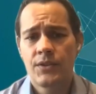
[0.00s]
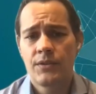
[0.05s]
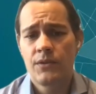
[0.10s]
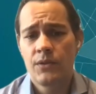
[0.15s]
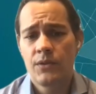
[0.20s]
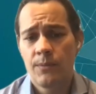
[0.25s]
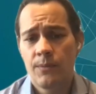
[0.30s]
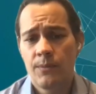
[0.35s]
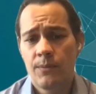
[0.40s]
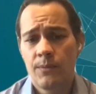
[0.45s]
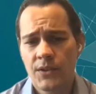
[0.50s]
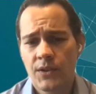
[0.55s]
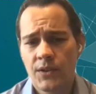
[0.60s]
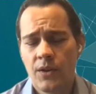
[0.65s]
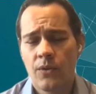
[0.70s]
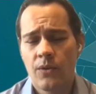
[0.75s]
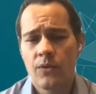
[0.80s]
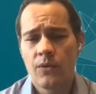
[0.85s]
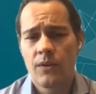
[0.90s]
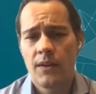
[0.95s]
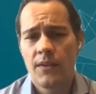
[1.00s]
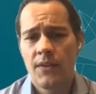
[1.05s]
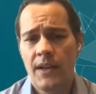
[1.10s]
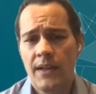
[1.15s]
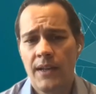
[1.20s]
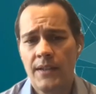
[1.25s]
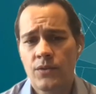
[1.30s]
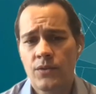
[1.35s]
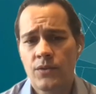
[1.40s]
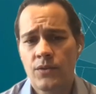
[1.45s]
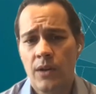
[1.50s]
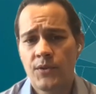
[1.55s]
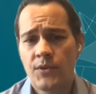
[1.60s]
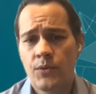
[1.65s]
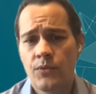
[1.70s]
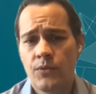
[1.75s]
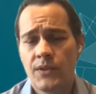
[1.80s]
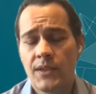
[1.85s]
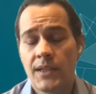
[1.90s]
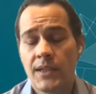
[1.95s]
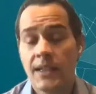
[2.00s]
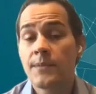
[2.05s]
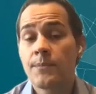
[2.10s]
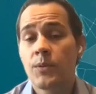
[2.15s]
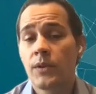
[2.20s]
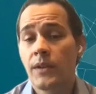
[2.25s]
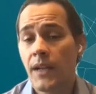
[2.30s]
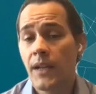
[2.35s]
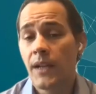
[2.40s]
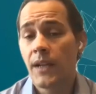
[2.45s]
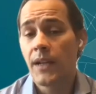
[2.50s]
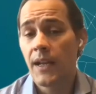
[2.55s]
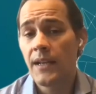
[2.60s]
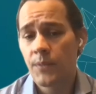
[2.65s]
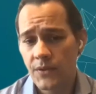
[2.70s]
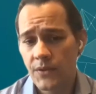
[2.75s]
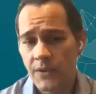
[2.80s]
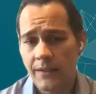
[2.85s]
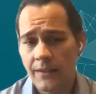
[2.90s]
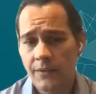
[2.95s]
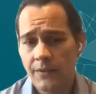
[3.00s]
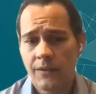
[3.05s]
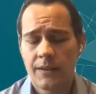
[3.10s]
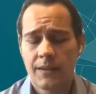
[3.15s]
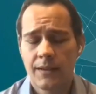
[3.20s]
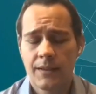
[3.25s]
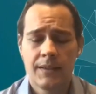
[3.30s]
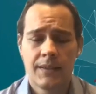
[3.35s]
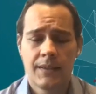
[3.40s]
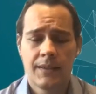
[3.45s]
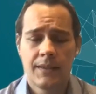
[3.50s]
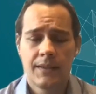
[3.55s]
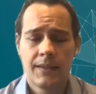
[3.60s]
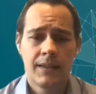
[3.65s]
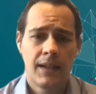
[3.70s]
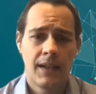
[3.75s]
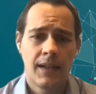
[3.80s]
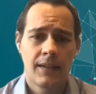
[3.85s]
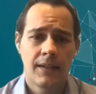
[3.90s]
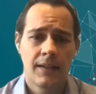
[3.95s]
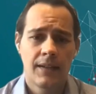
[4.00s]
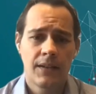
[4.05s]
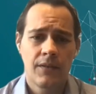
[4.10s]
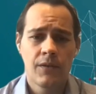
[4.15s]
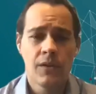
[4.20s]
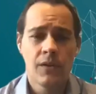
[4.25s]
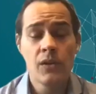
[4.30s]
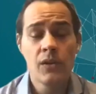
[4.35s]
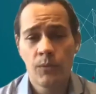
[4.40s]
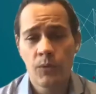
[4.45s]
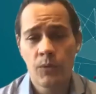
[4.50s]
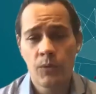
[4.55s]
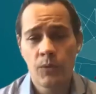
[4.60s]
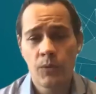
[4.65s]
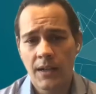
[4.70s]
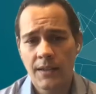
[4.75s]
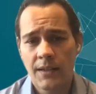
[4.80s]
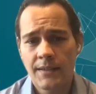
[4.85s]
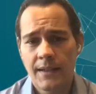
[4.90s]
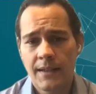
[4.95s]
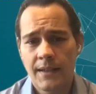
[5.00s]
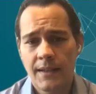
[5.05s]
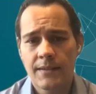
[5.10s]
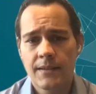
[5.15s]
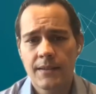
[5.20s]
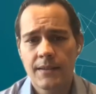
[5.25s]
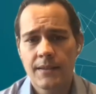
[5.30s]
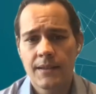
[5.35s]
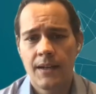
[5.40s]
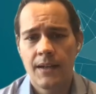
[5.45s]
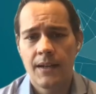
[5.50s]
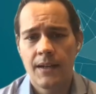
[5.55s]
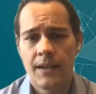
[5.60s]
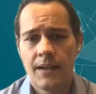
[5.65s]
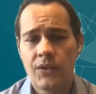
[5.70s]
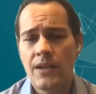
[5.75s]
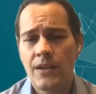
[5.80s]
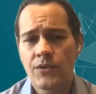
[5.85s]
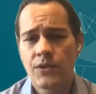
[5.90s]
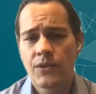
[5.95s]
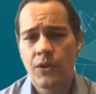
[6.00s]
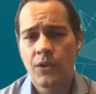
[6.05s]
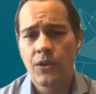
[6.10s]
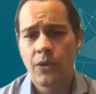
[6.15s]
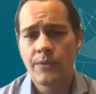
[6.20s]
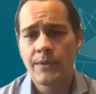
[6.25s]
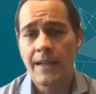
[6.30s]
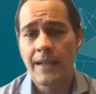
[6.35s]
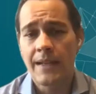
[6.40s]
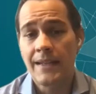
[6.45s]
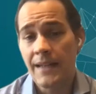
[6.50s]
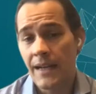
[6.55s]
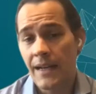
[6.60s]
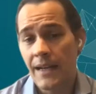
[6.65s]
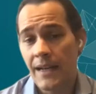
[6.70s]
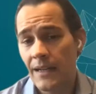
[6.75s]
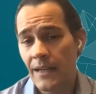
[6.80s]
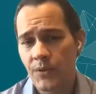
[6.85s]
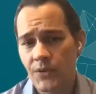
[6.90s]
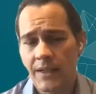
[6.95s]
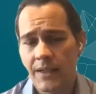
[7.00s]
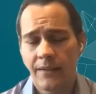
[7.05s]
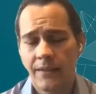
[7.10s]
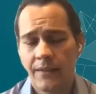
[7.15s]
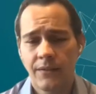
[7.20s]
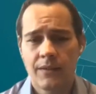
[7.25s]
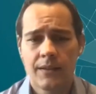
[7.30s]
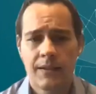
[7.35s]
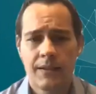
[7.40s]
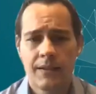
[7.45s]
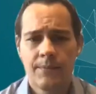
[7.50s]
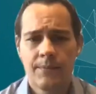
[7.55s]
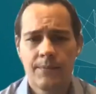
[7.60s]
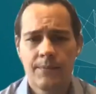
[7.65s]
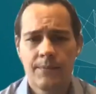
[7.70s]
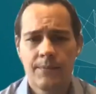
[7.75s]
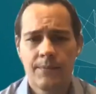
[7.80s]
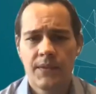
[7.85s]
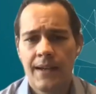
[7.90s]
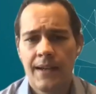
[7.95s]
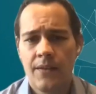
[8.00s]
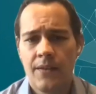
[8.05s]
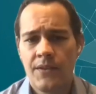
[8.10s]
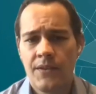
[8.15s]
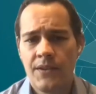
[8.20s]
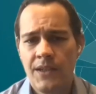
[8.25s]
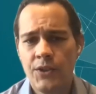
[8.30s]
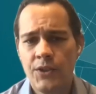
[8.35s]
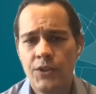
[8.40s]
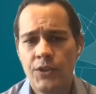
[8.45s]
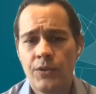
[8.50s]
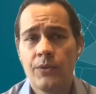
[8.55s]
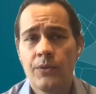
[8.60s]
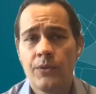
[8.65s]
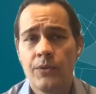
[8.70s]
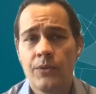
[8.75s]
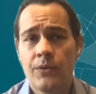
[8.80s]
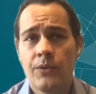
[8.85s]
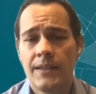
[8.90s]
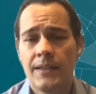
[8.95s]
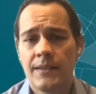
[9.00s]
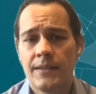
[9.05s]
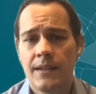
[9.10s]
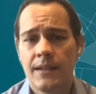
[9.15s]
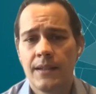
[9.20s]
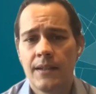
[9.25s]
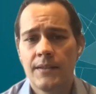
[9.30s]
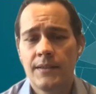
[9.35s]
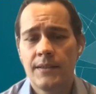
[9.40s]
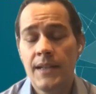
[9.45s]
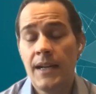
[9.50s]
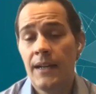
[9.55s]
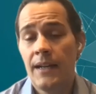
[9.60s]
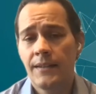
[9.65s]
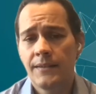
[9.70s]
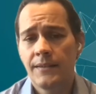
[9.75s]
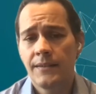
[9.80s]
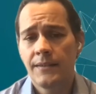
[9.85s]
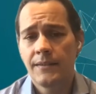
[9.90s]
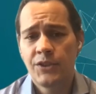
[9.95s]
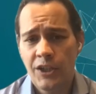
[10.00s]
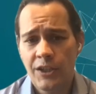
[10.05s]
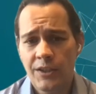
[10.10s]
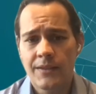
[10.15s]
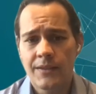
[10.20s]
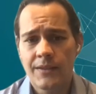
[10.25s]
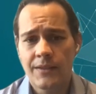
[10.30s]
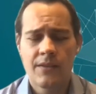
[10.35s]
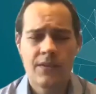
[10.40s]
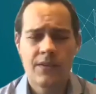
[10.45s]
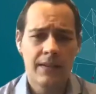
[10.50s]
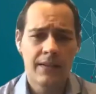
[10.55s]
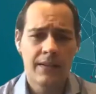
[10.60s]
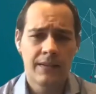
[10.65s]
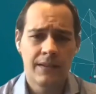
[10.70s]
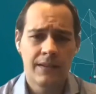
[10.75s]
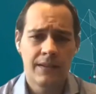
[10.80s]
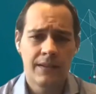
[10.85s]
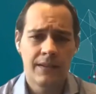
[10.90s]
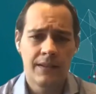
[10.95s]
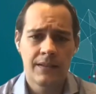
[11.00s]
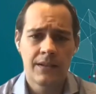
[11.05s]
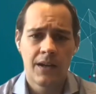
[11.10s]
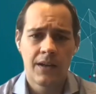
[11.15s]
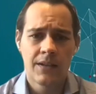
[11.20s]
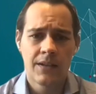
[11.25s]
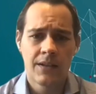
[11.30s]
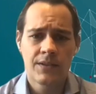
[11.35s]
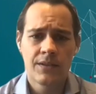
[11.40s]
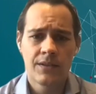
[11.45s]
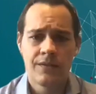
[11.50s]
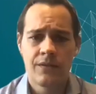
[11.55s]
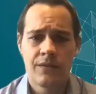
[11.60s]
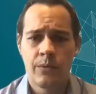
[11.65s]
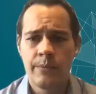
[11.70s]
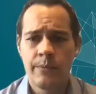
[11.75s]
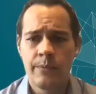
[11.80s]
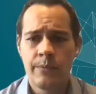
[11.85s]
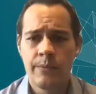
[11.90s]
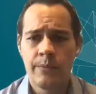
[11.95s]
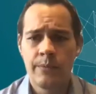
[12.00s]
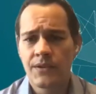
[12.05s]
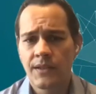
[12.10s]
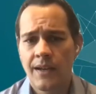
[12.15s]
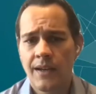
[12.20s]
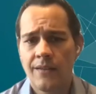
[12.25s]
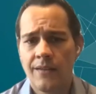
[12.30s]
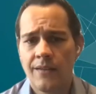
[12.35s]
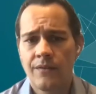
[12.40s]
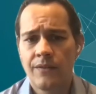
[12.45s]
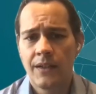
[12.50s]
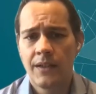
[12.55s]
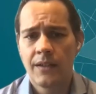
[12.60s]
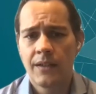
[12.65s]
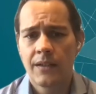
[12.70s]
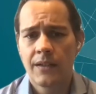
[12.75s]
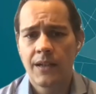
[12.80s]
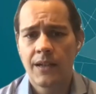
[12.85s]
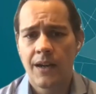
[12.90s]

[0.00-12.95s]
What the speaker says: Just 2 months ago, that dropped to 6.8%. To give you a little more context, 10 years ago, it was at 9%. Now, the issue is not just that the cost of remittances have